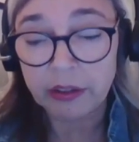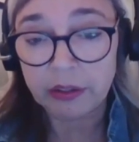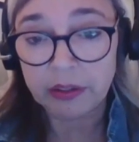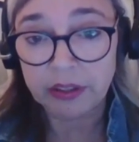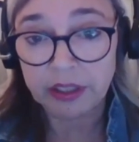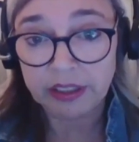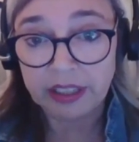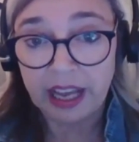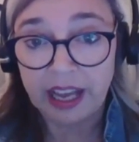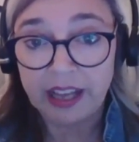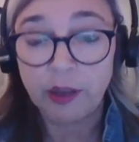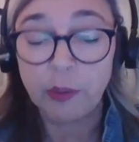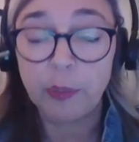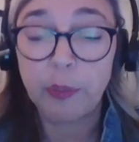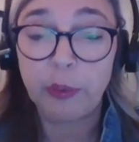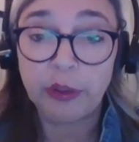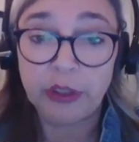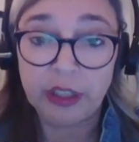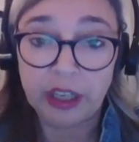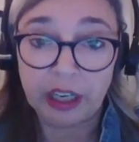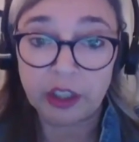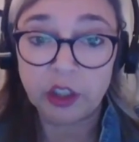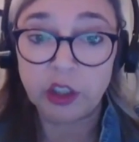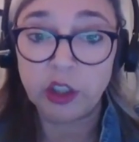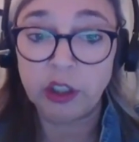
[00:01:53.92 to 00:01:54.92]
there's a data
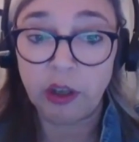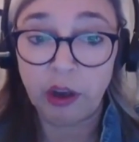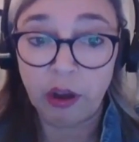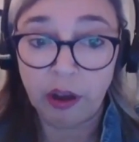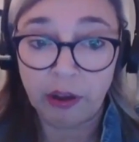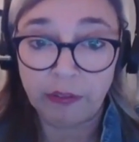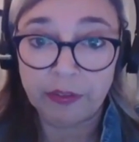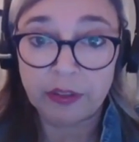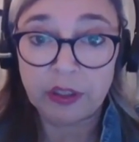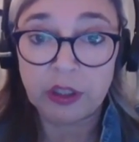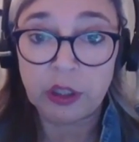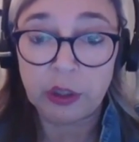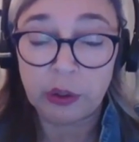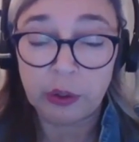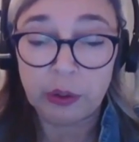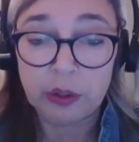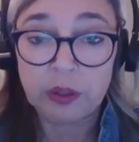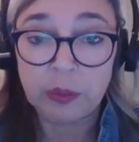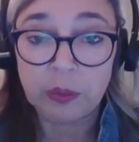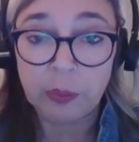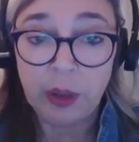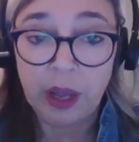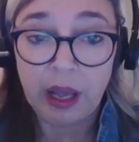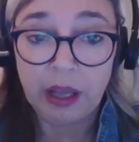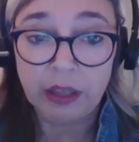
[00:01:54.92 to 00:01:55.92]
protection officer
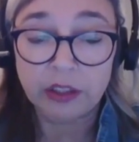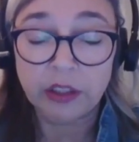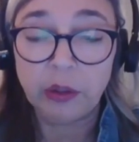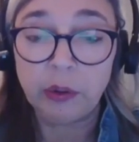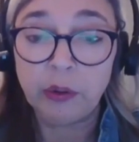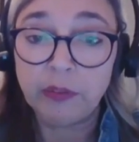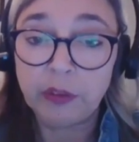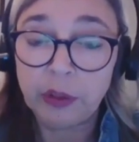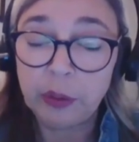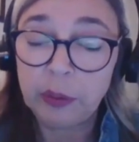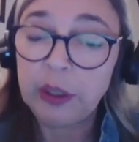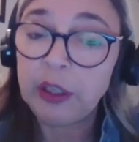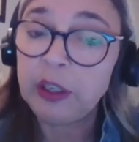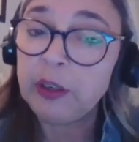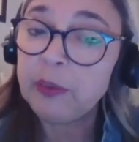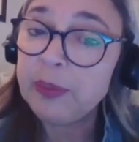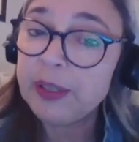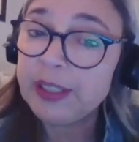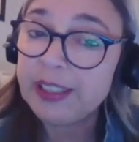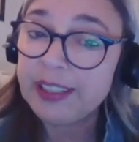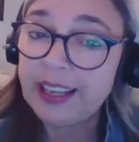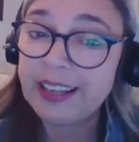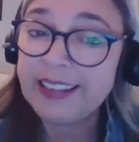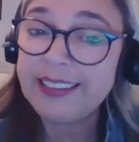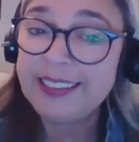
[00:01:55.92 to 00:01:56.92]
as well. So if you hear
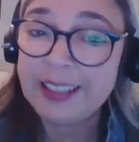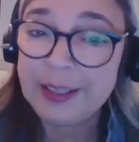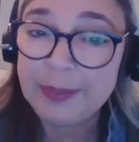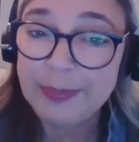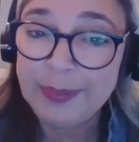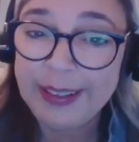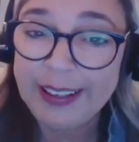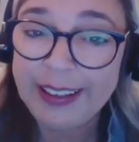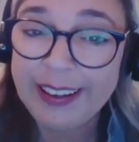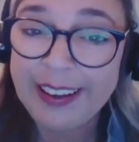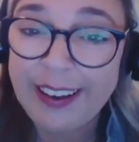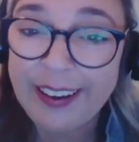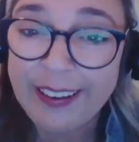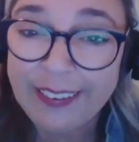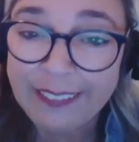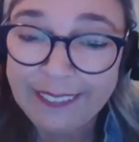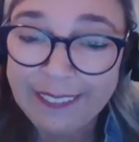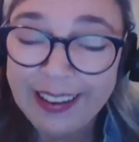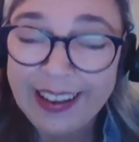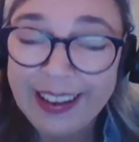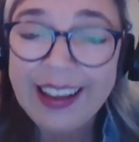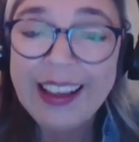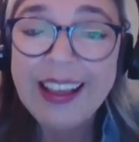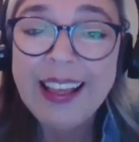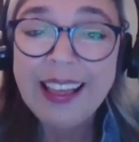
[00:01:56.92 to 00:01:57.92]
me say DPO,
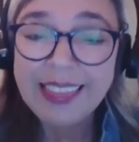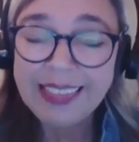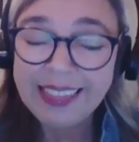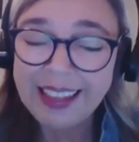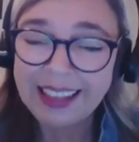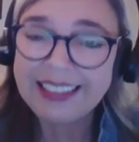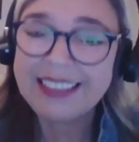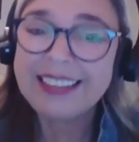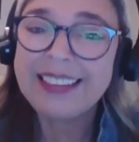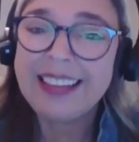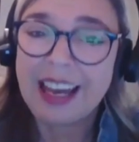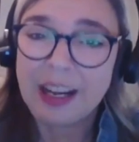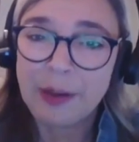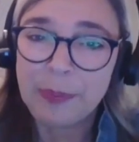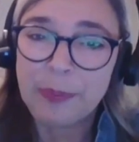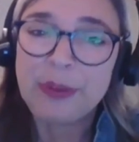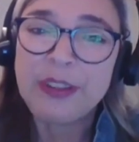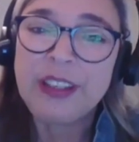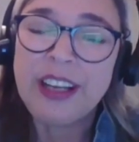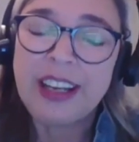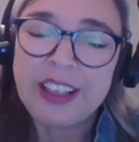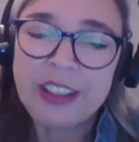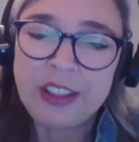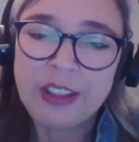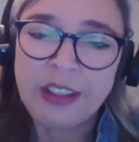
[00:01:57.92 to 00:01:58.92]
that's data
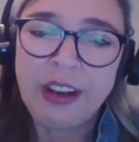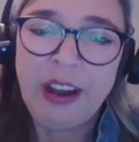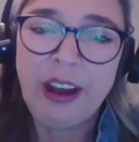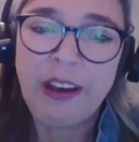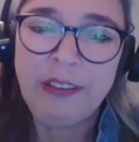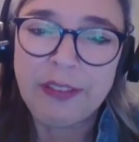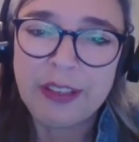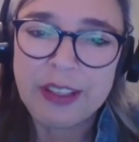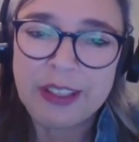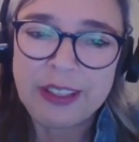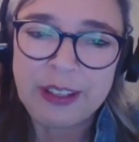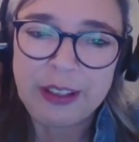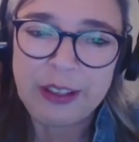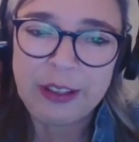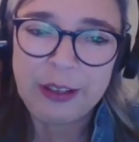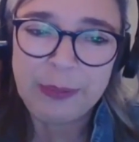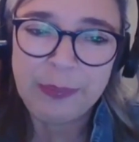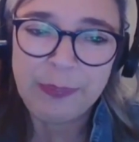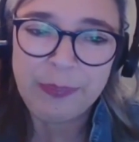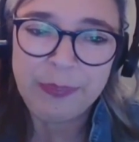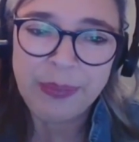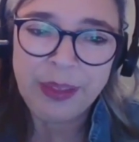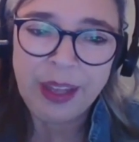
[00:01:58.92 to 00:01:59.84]
protection officer.